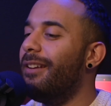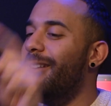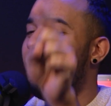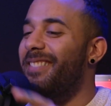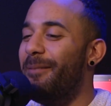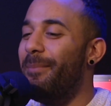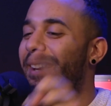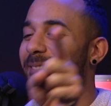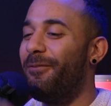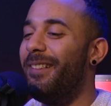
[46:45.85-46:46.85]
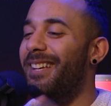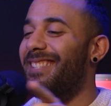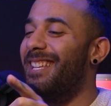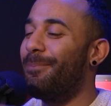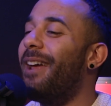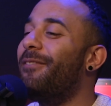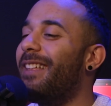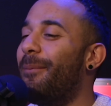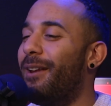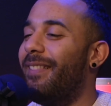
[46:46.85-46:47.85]
it might feel like this, but I
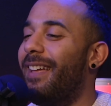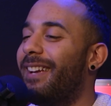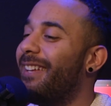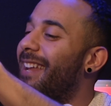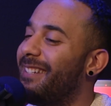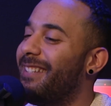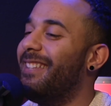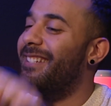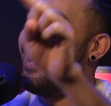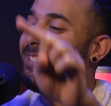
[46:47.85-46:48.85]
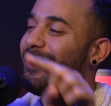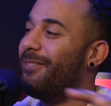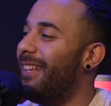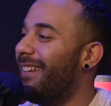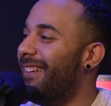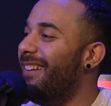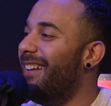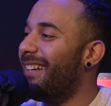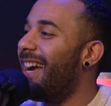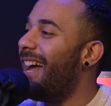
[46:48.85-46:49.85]
feel like I'm good at like connecting the dots of like
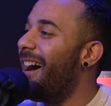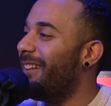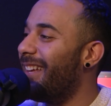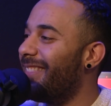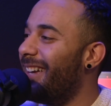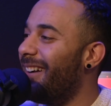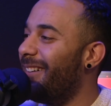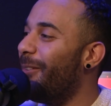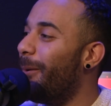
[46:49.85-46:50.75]
kind of how to get there.